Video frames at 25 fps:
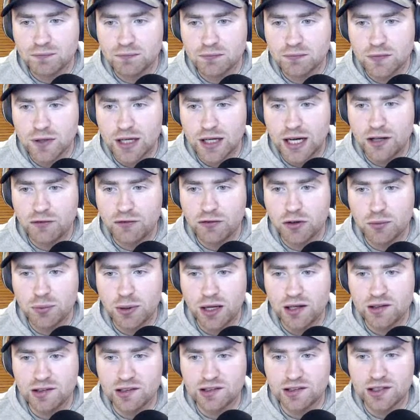AFL
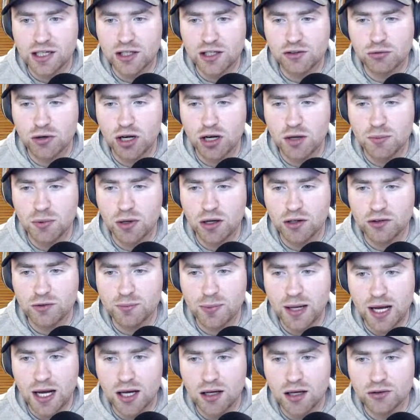players are such robots,
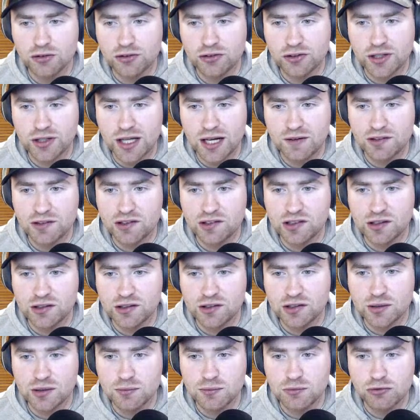Bales. They have a
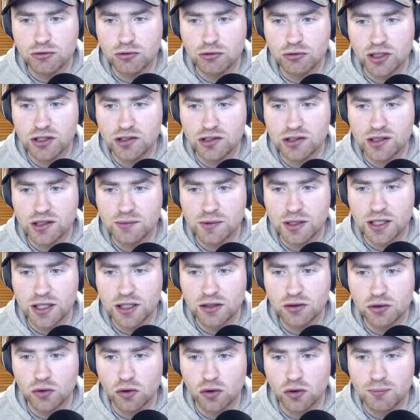system drilled into them and
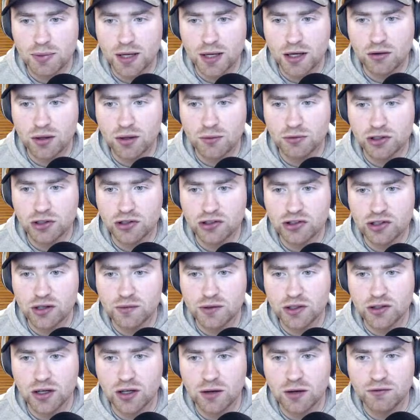ignore better options so
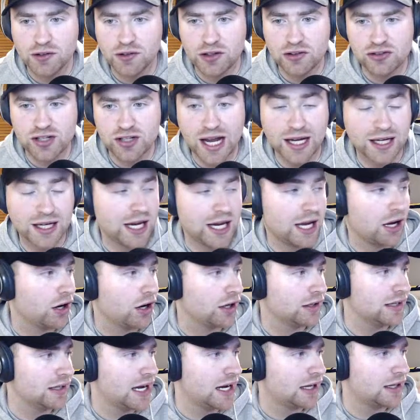many times, says Jack. Yeah,
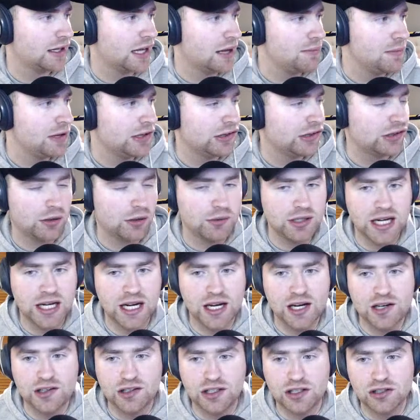exactly. They miss so many
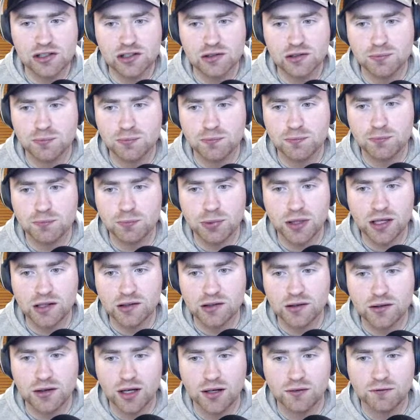easy, just plus
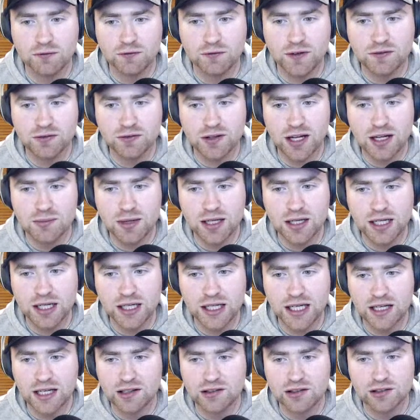15-metre
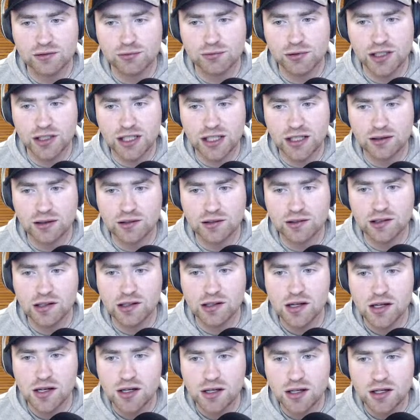kicks. It's ridiculous.
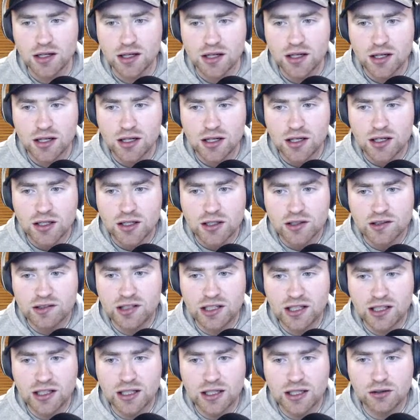
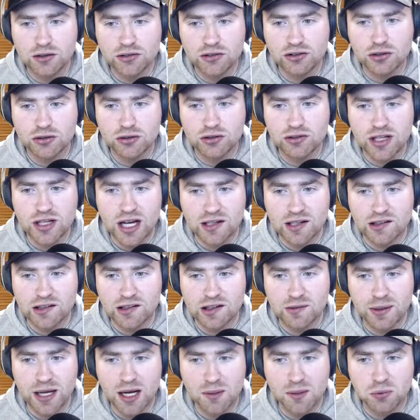Sinclair looks a good target, says
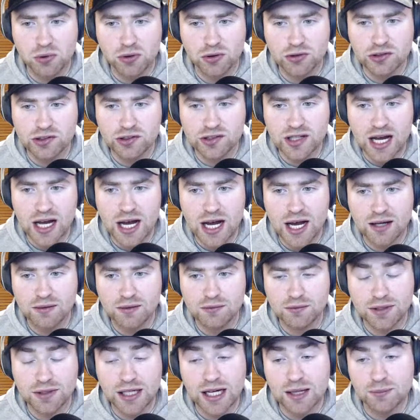Power Prawn Star.
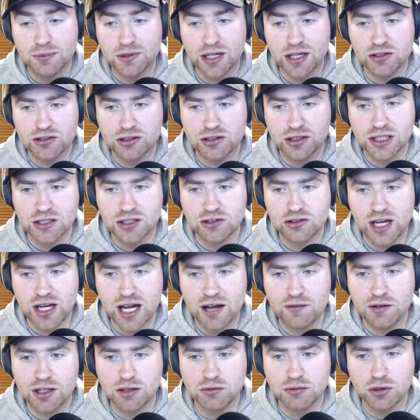Yeah, potentially. Do you
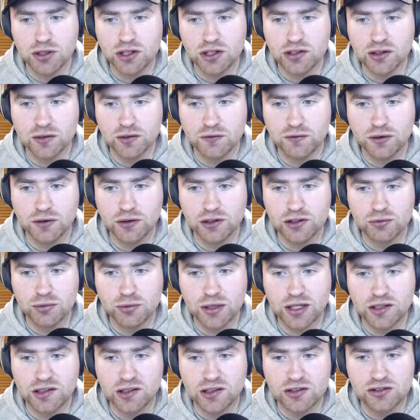have any rookies on field this
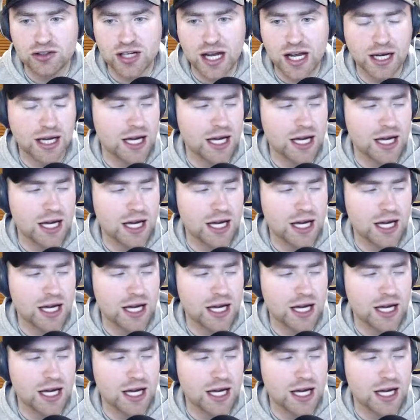week, says Jack?